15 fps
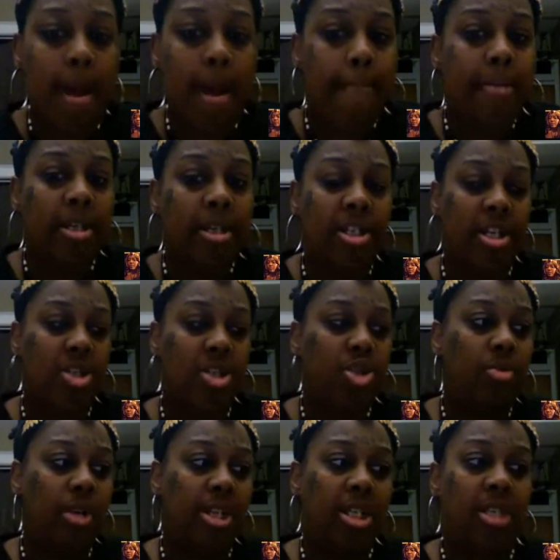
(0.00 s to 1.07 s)
But just to
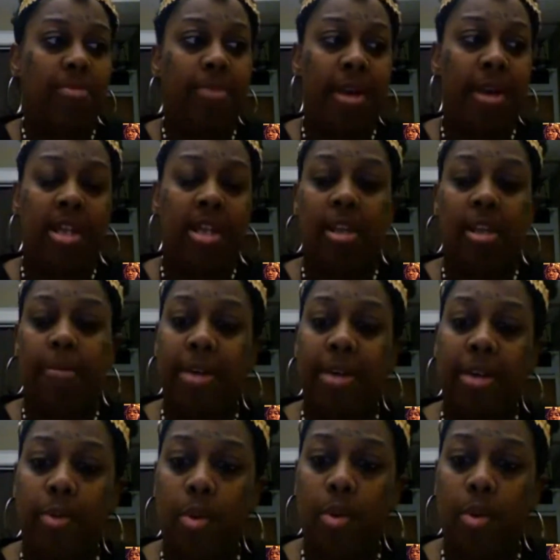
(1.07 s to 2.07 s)
expect that people